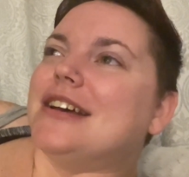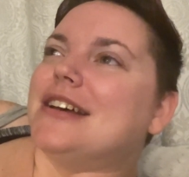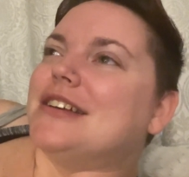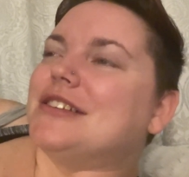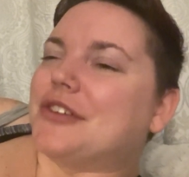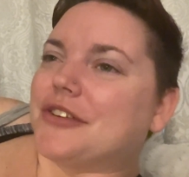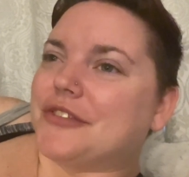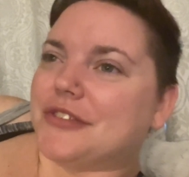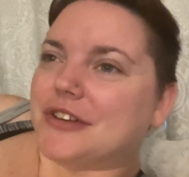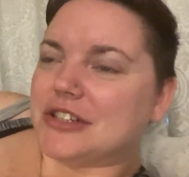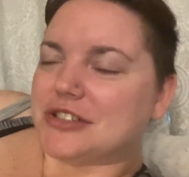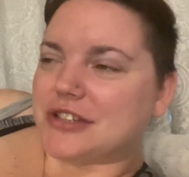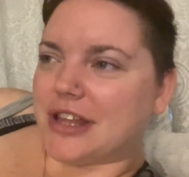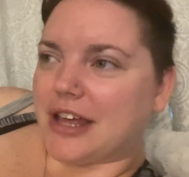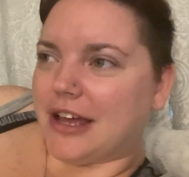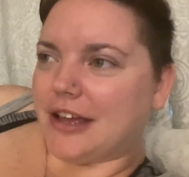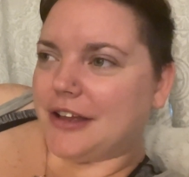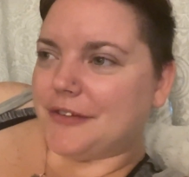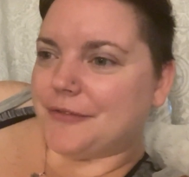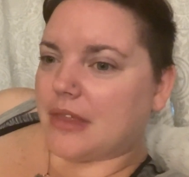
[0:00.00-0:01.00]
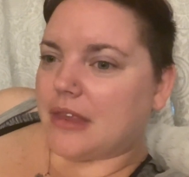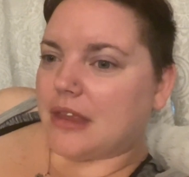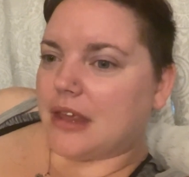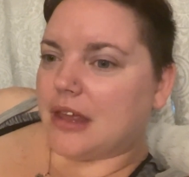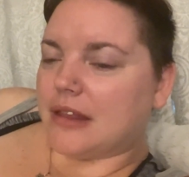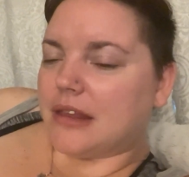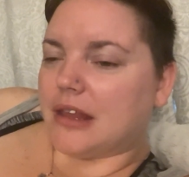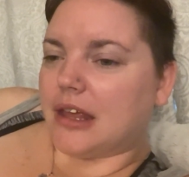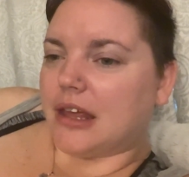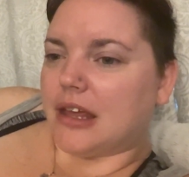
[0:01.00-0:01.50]
So I finished that,
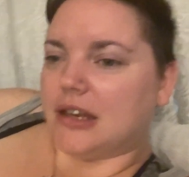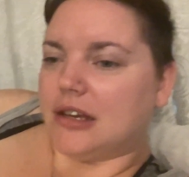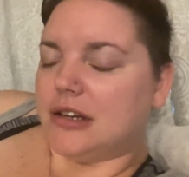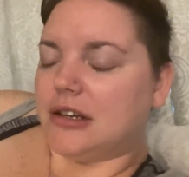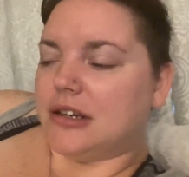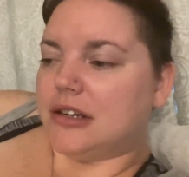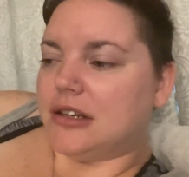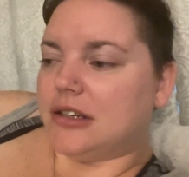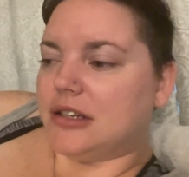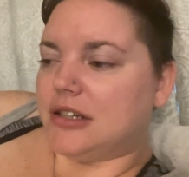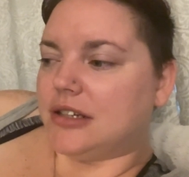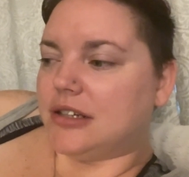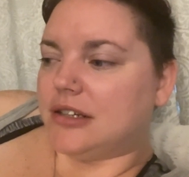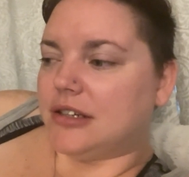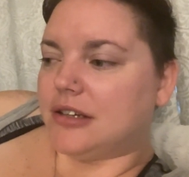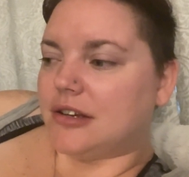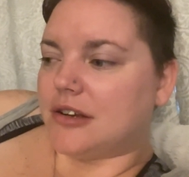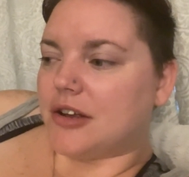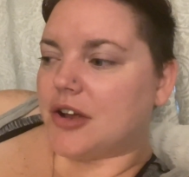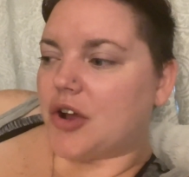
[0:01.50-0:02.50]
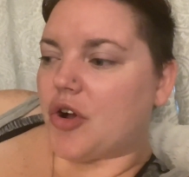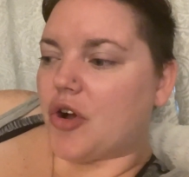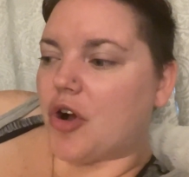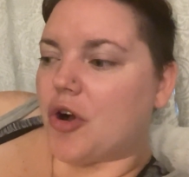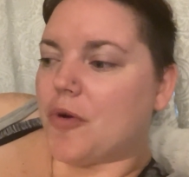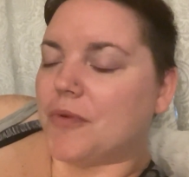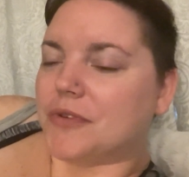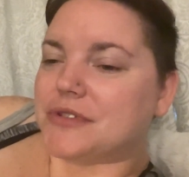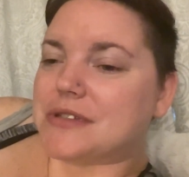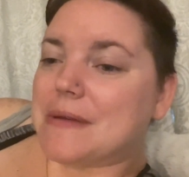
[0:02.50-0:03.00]
and then
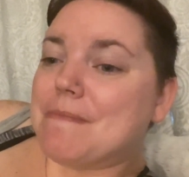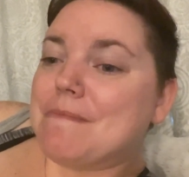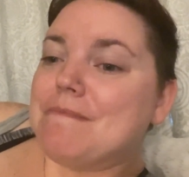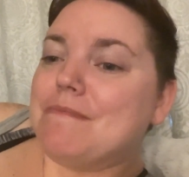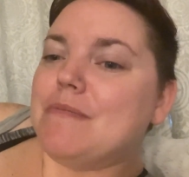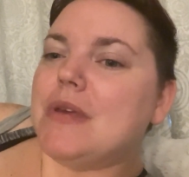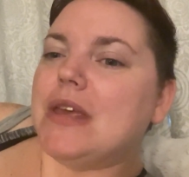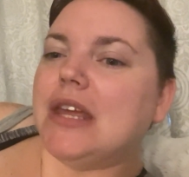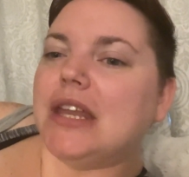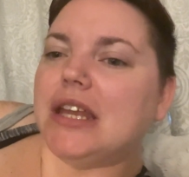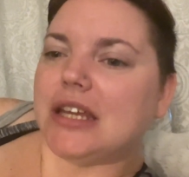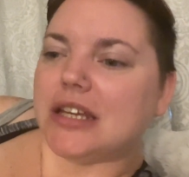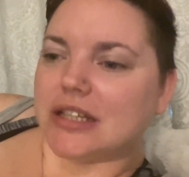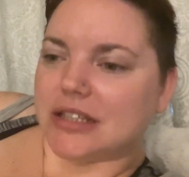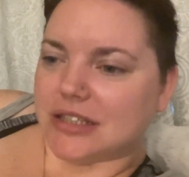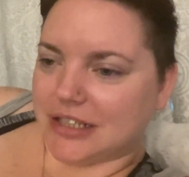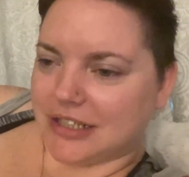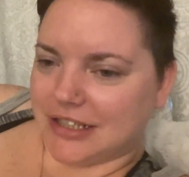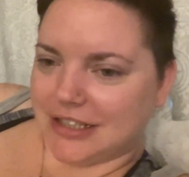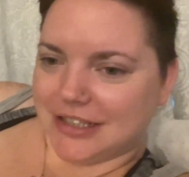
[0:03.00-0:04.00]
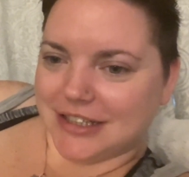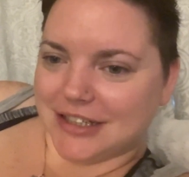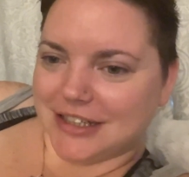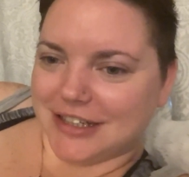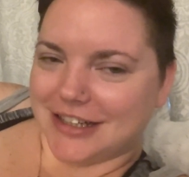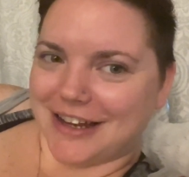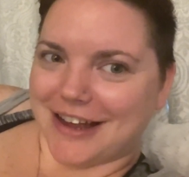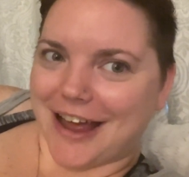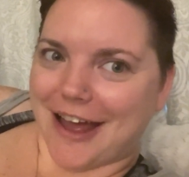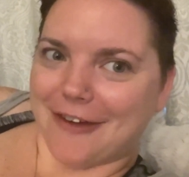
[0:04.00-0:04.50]
almost immediately
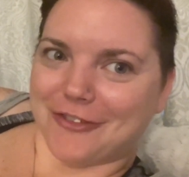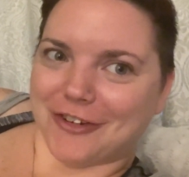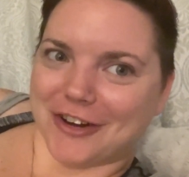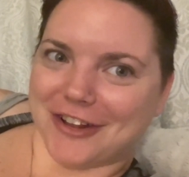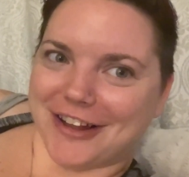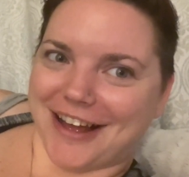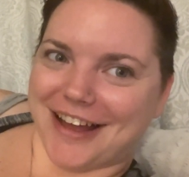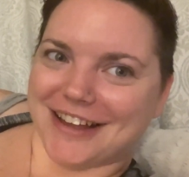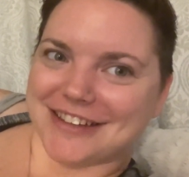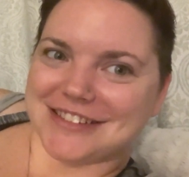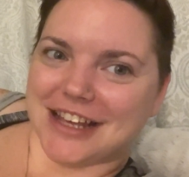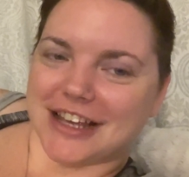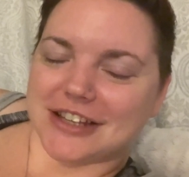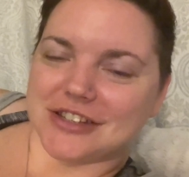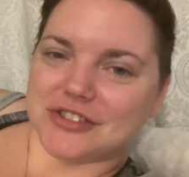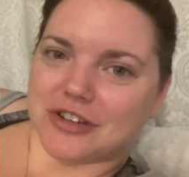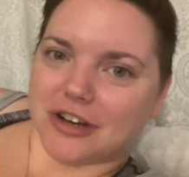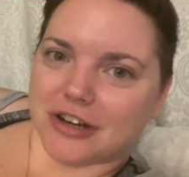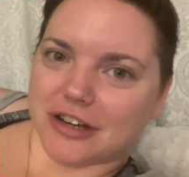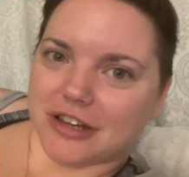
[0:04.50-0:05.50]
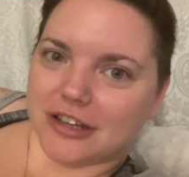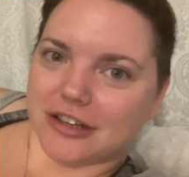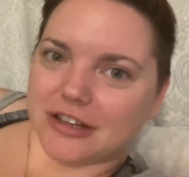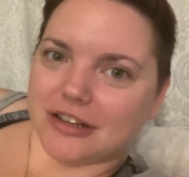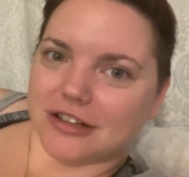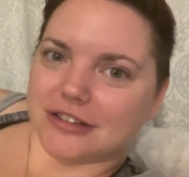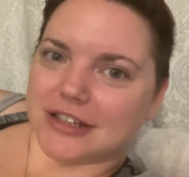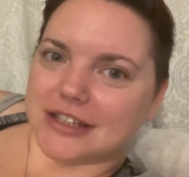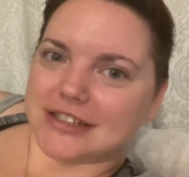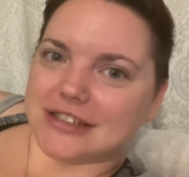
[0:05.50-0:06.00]
after class, I started
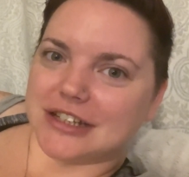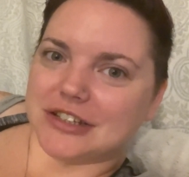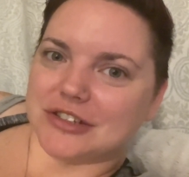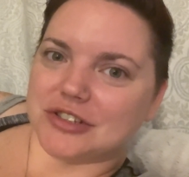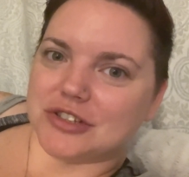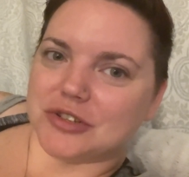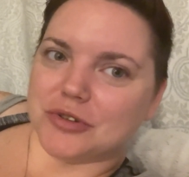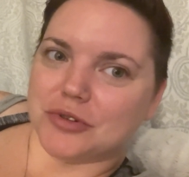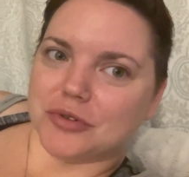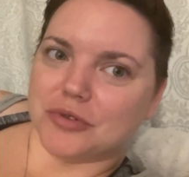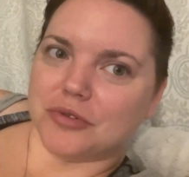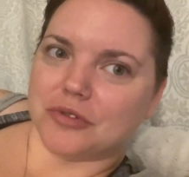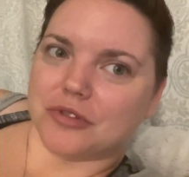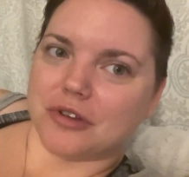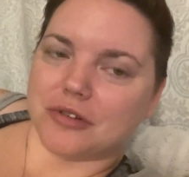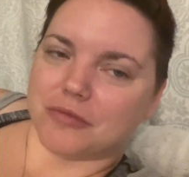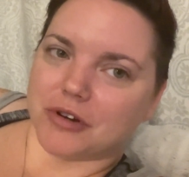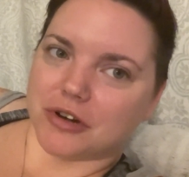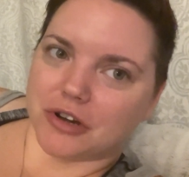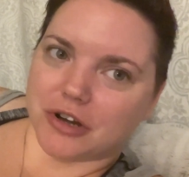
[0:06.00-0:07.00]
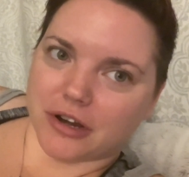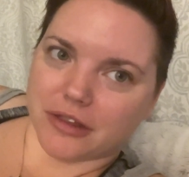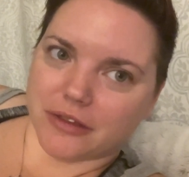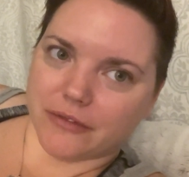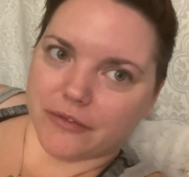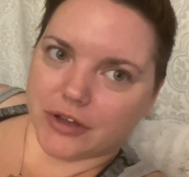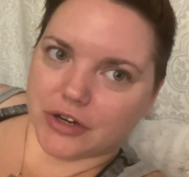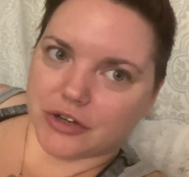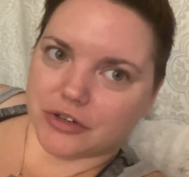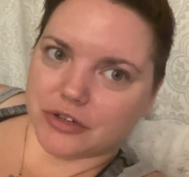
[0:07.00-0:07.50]
listening to The Murder at the
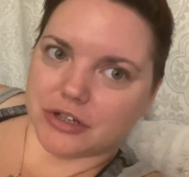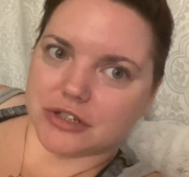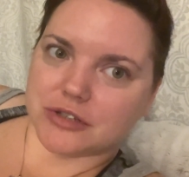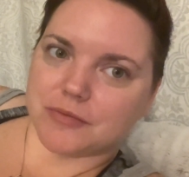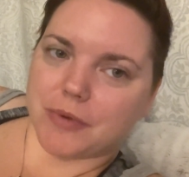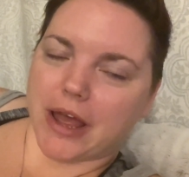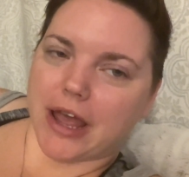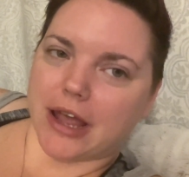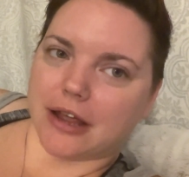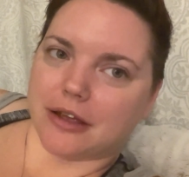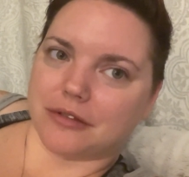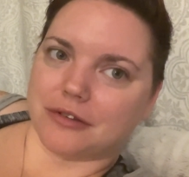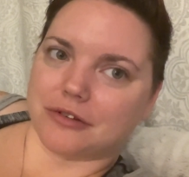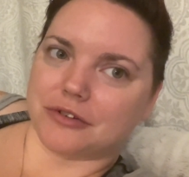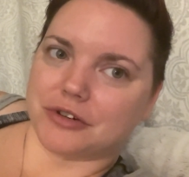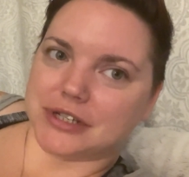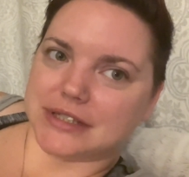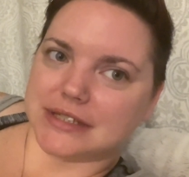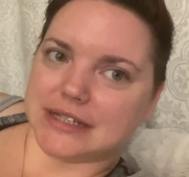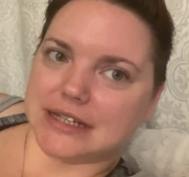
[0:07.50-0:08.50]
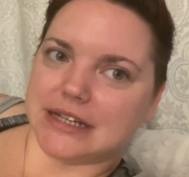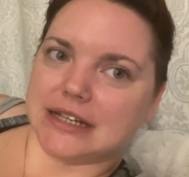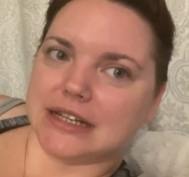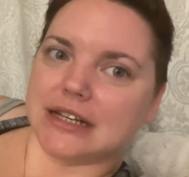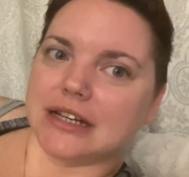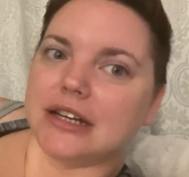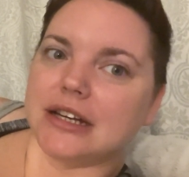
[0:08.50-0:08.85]
Vicarage by Agatha Christie.